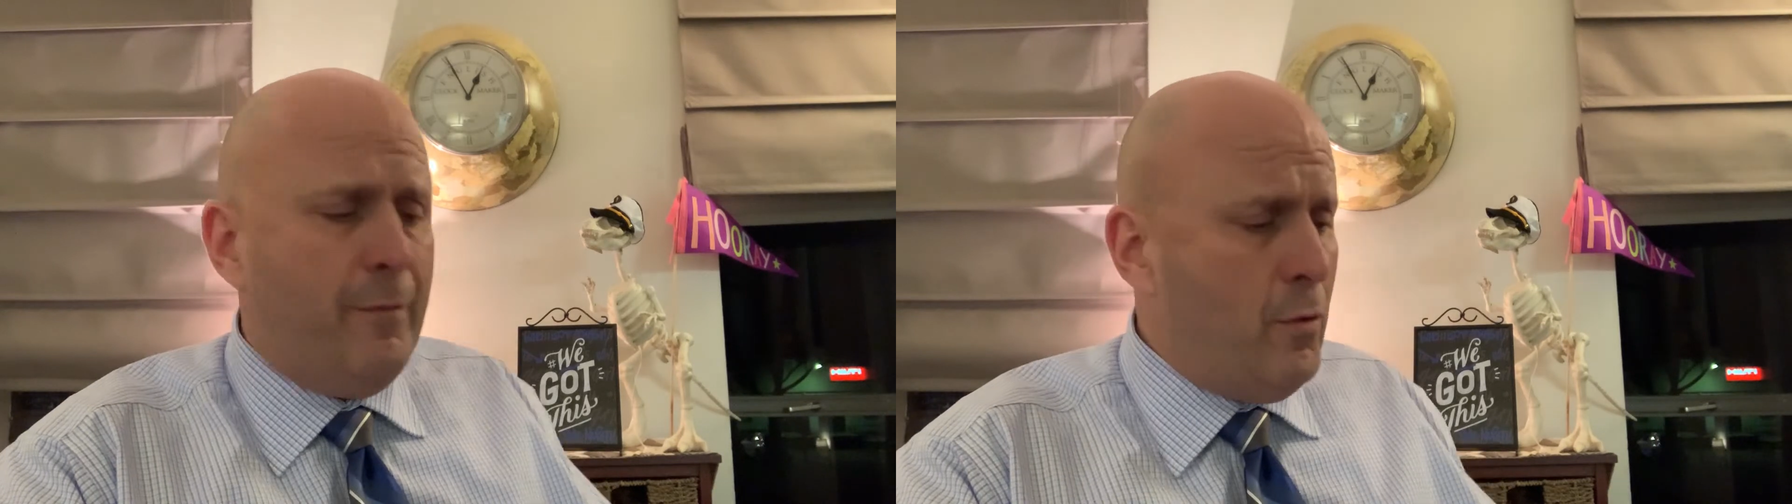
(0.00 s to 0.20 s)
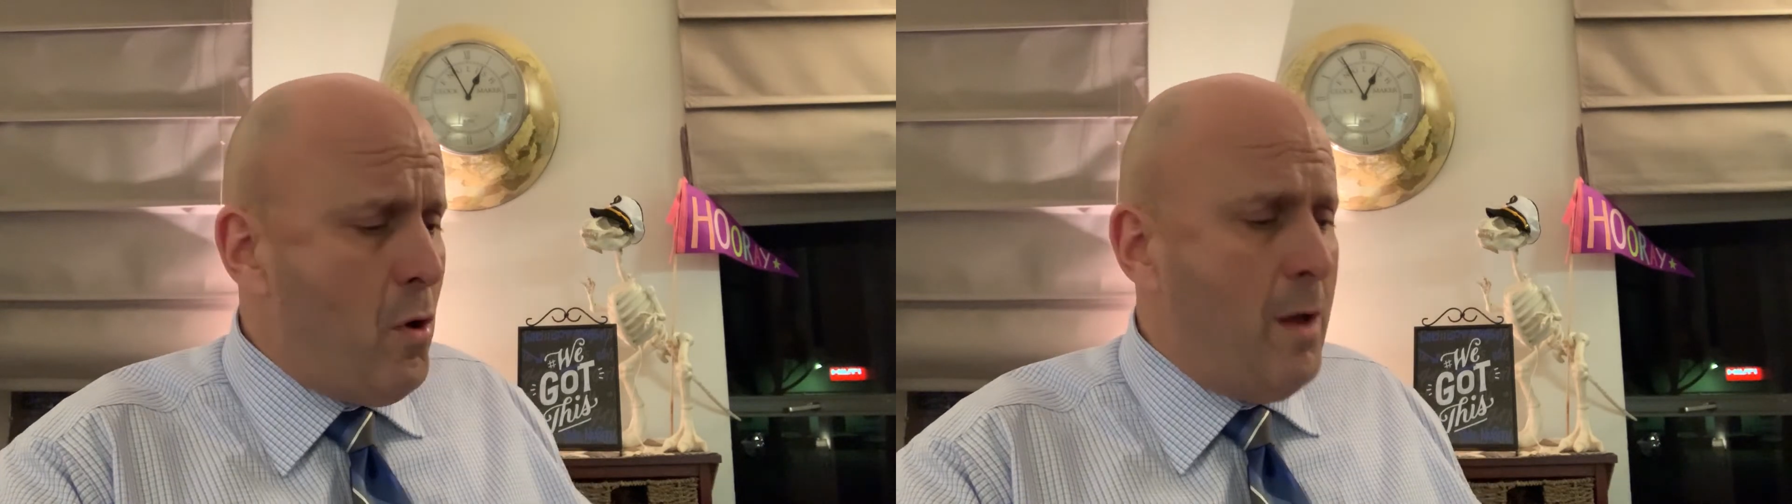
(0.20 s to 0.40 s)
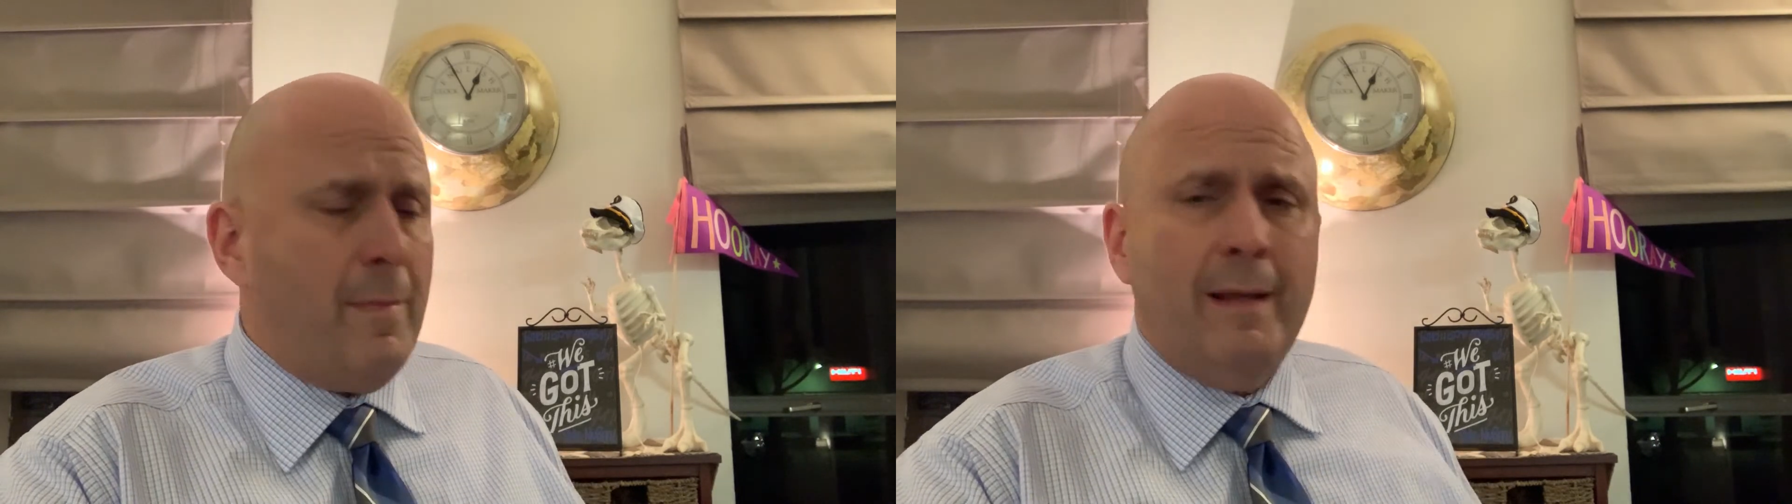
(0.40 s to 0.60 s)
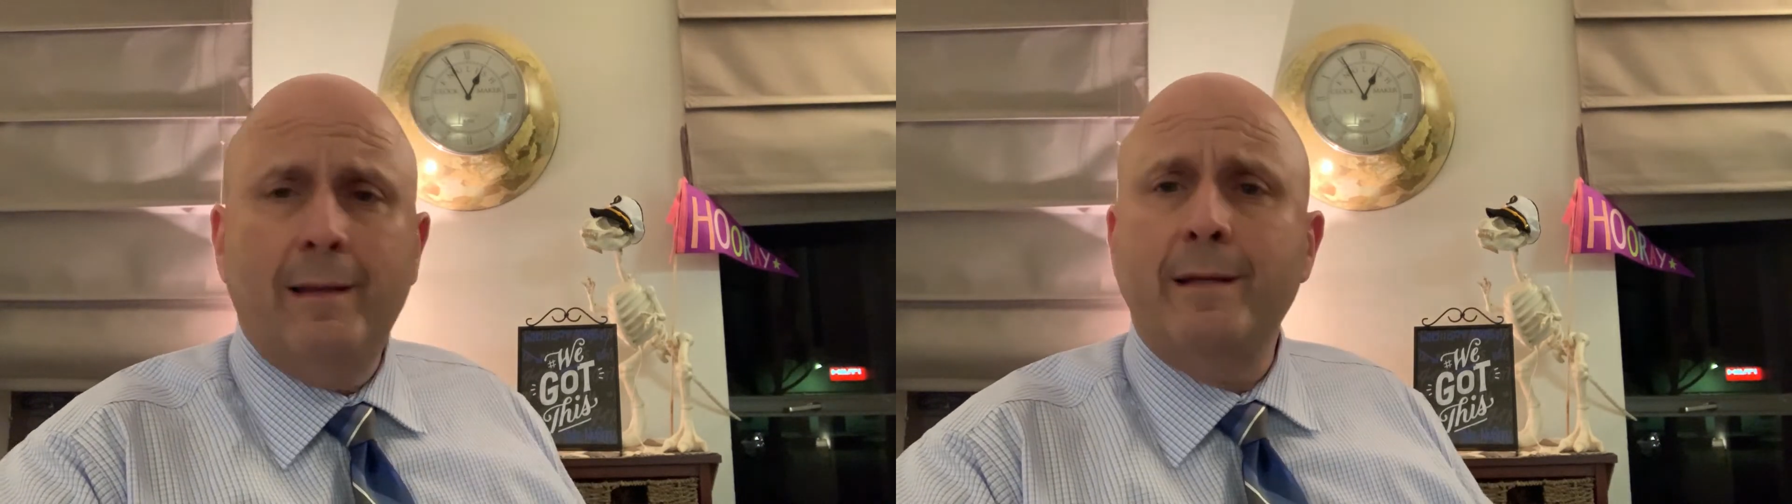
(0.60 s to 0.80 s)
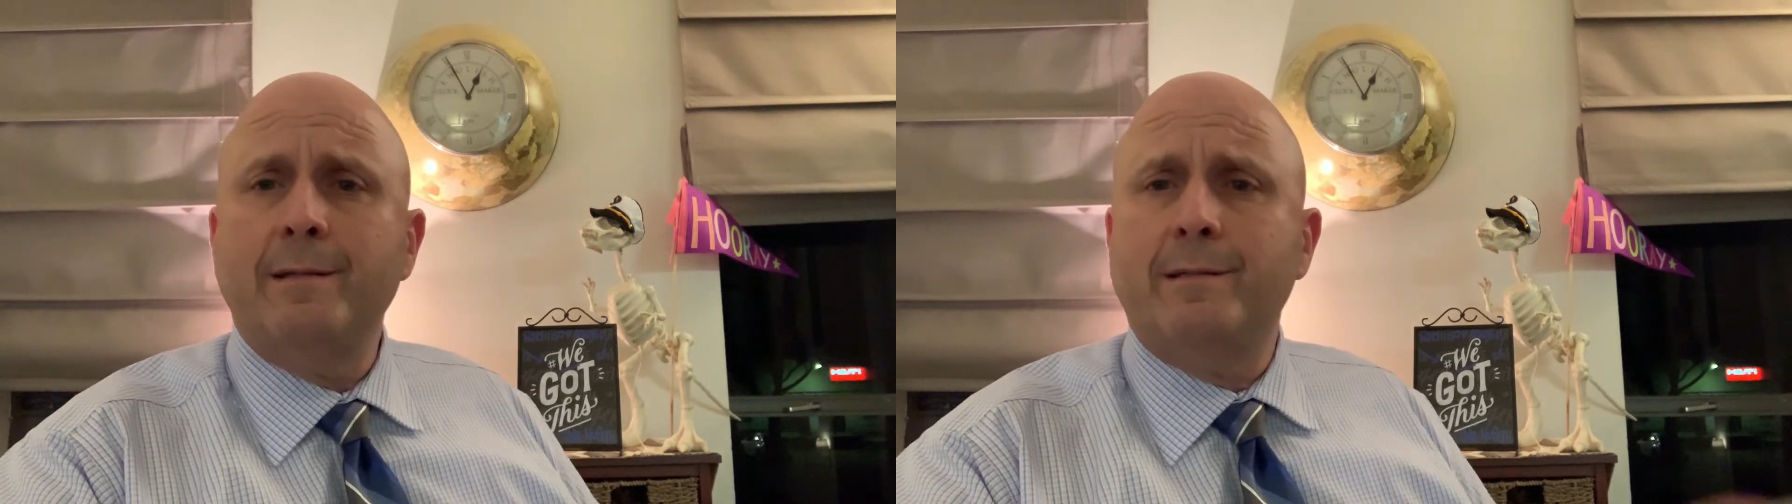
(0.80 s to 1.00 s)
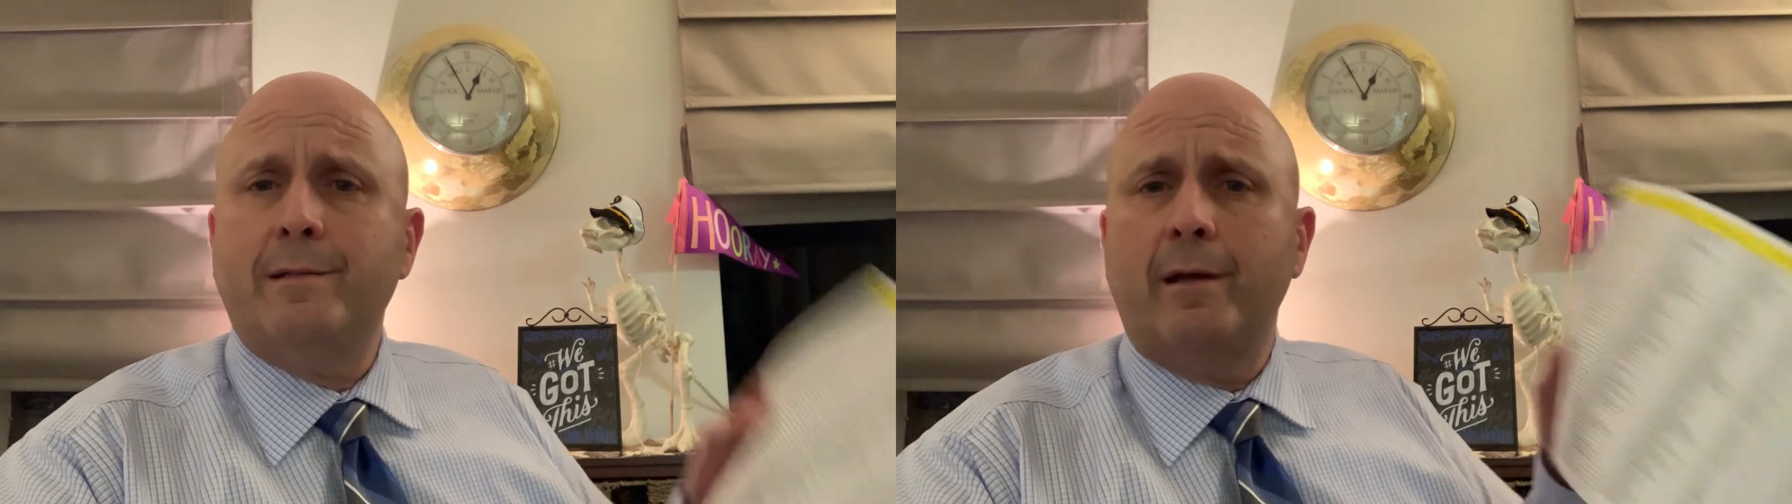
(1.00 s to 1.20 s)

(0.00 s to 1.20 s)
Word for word: you're on my list